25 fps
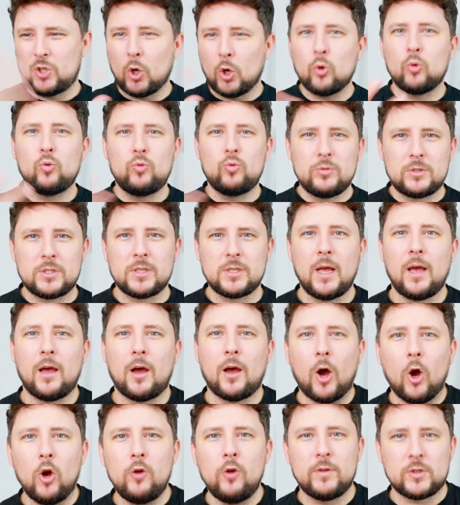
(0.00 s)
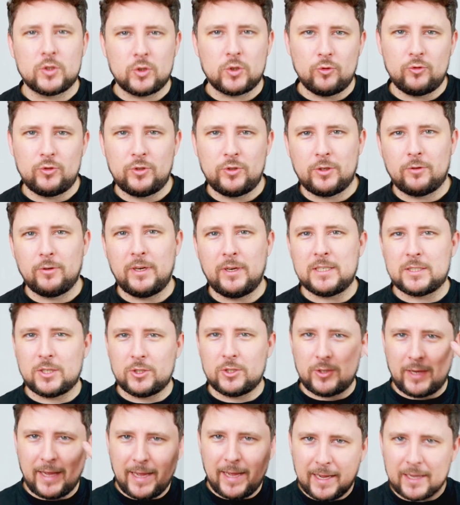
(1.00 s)
tools over 200 degrees
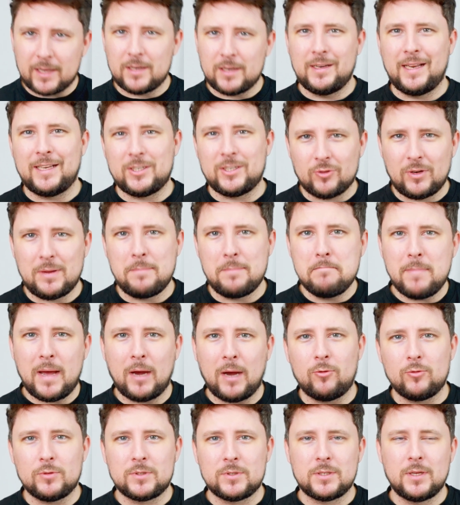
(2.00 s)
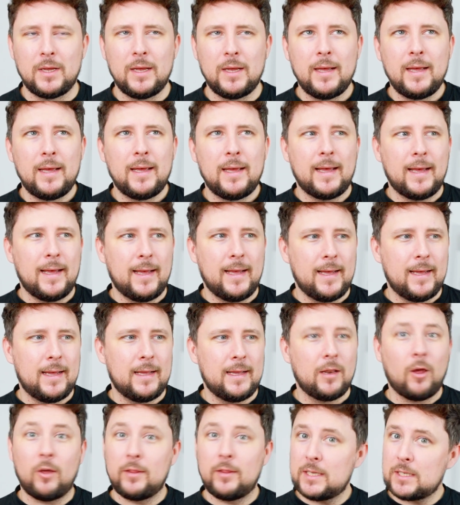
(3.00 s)
because your hair can literally melt
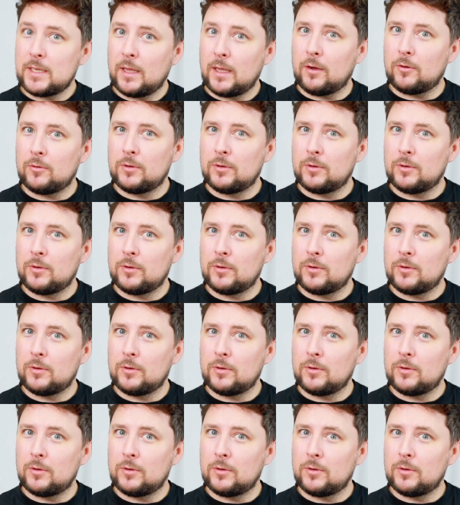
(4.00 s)
like this